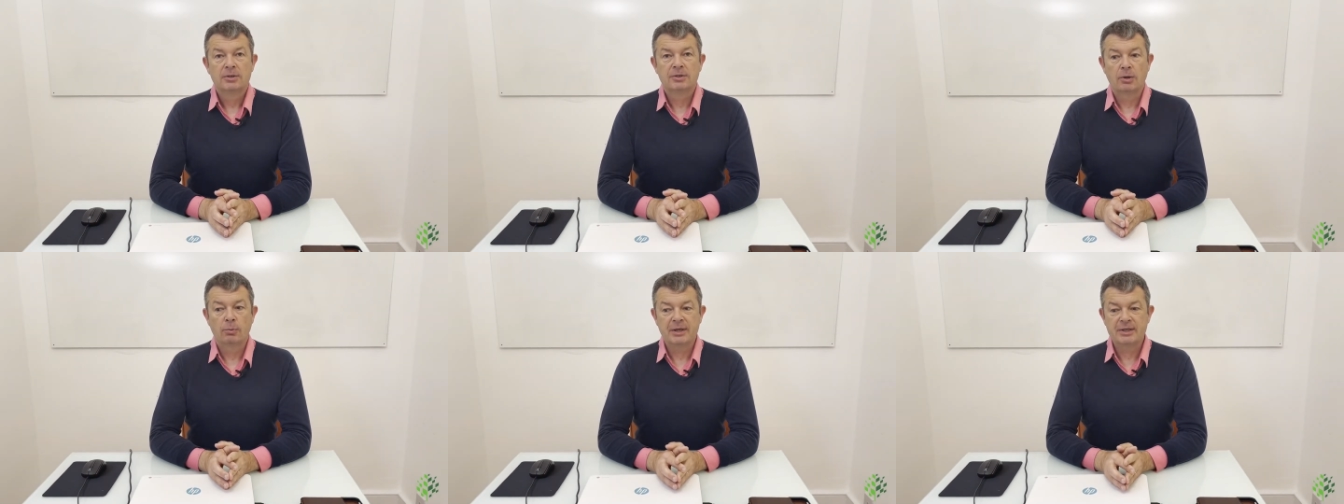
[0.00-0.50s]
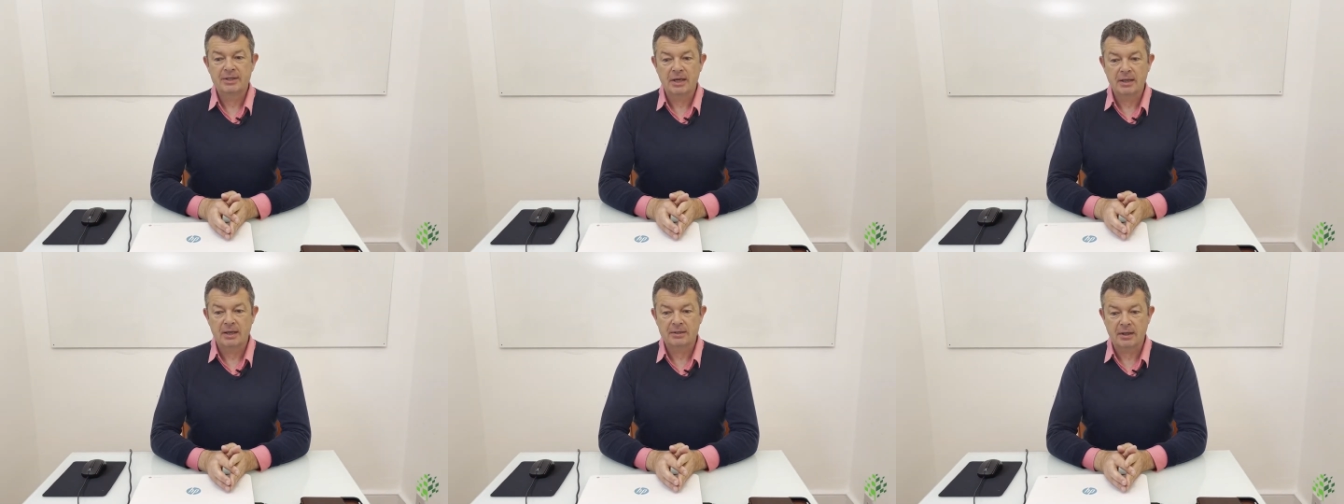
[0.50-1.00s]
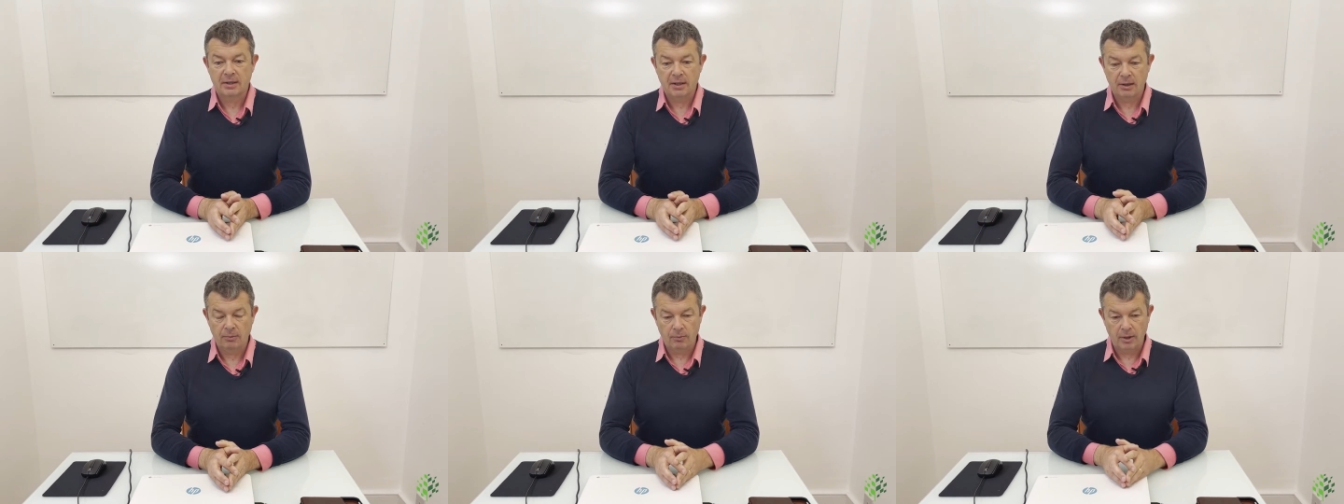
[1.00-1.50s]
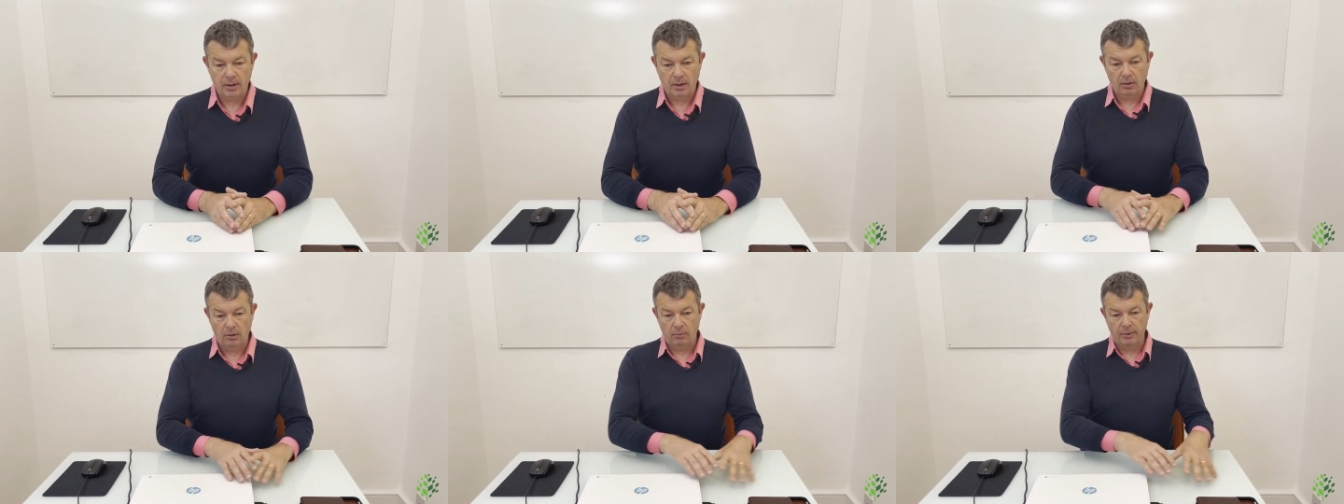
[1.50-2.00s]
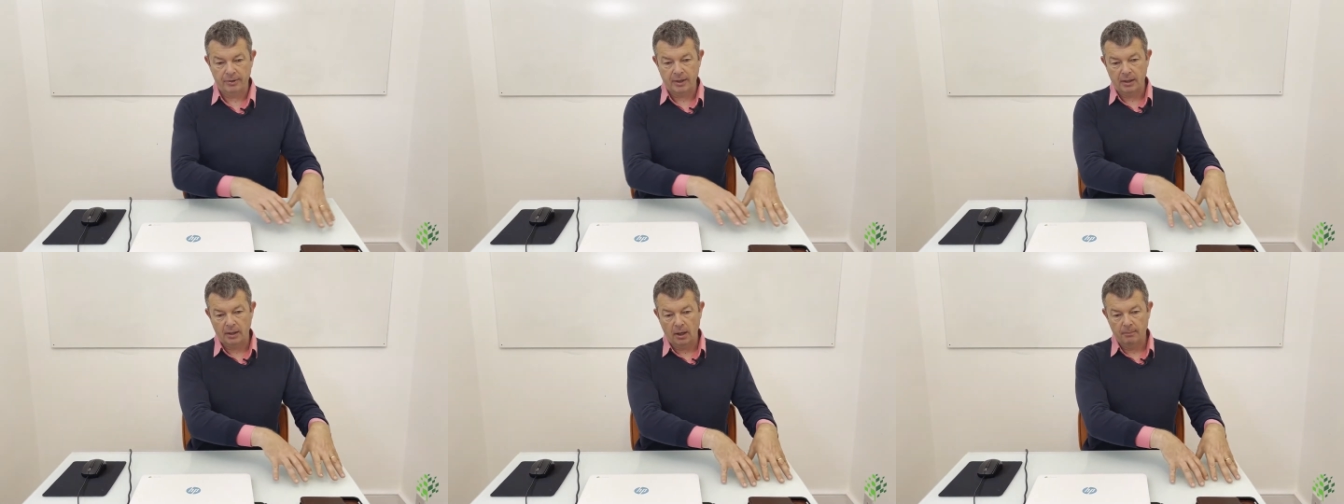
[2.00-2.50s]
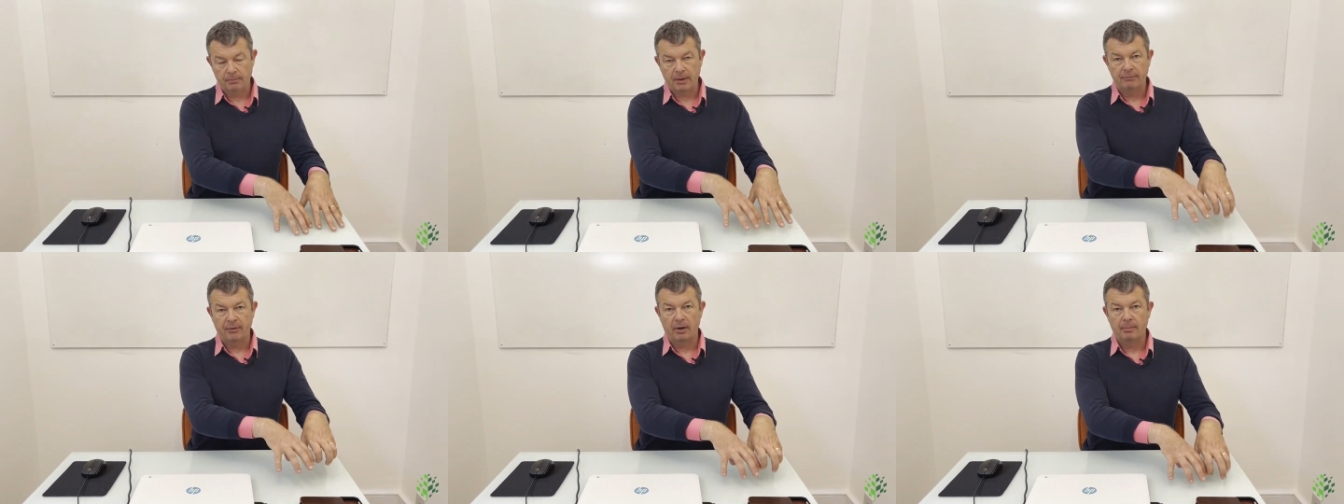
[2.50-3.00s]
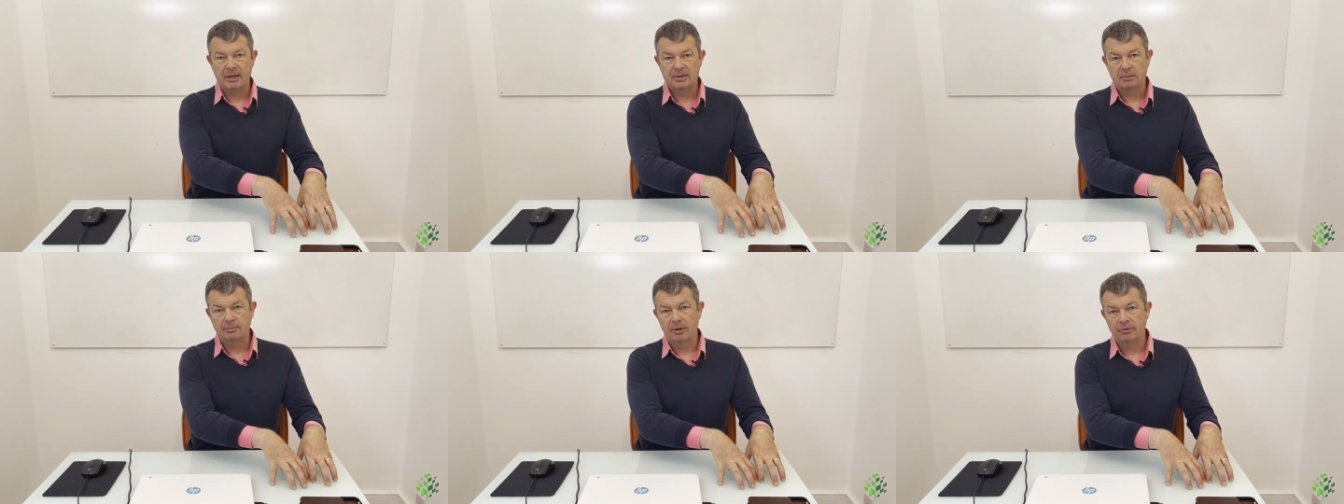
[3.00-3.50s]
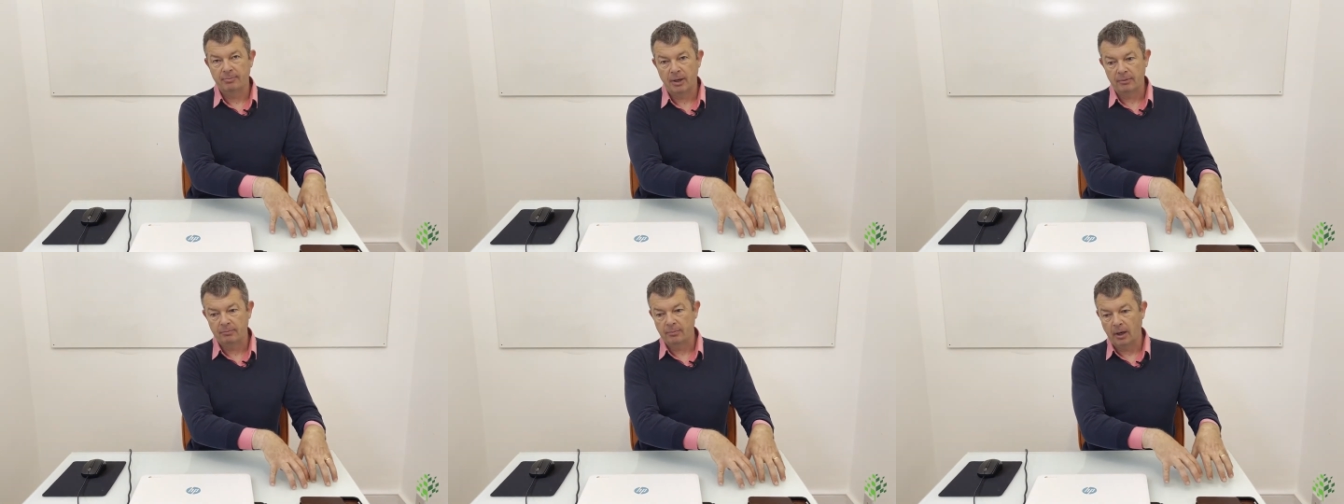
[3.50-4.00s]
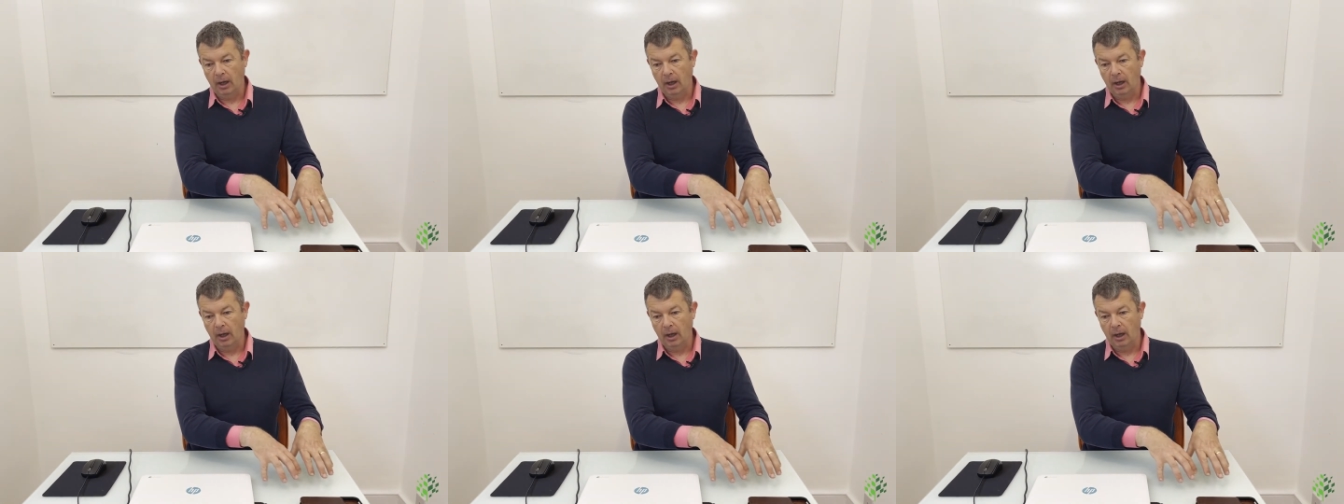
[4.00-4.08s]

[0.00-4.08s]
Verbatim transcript: So we see this, I think, with a lot with the um, environmental movement.